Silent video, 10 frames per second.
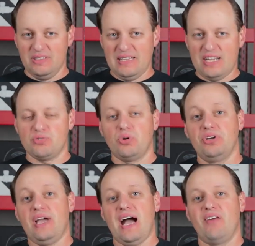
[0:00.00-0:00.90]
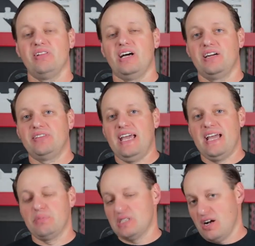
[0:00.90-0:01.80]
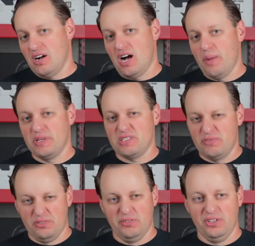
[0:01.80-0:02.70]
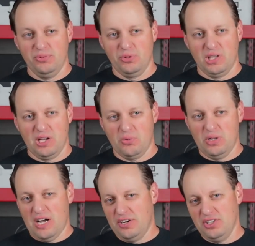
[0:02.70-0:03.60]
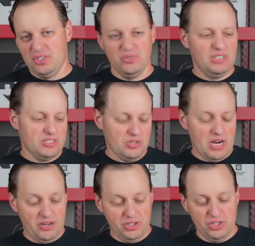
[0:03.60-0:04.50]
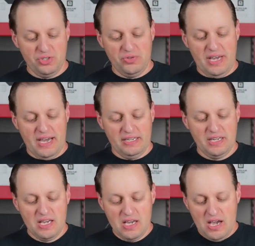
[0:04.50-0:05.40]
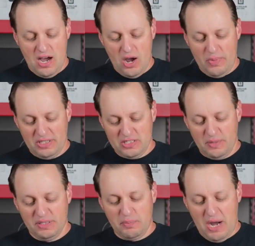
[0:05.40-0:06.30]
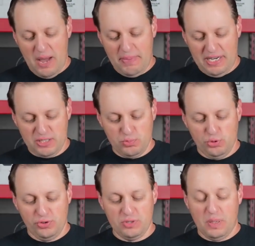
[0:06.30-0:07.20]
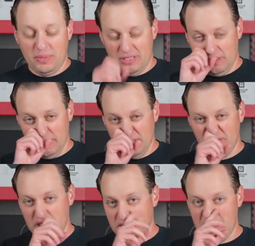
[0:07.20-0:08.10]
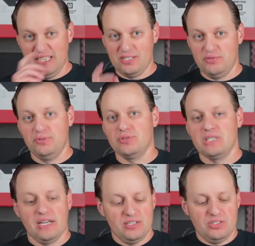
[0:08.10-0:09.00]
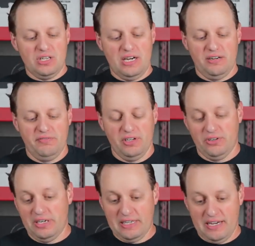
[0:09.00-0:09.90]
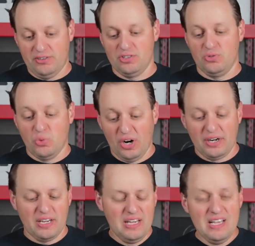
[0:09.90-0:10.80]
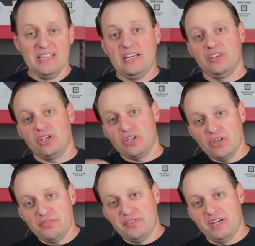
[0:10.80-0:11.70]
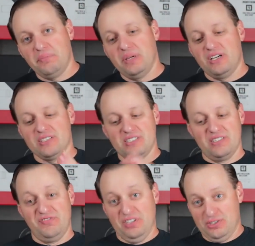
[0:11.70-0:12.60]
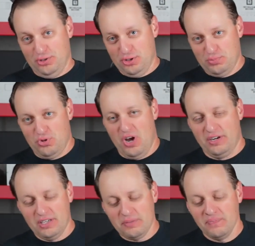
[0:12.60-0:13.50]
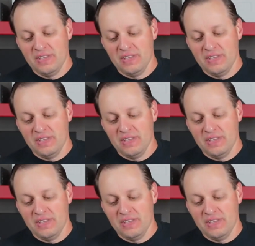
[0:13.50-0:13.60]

that's why you have a lot of the Amazon comments for filled with like, well, how do you do this or how do you do that? On some of the bypass pruners, I mean, it literally takes a few seconds to kind of figure out how does it work. Now, the good thing, because it's a Fiskars product,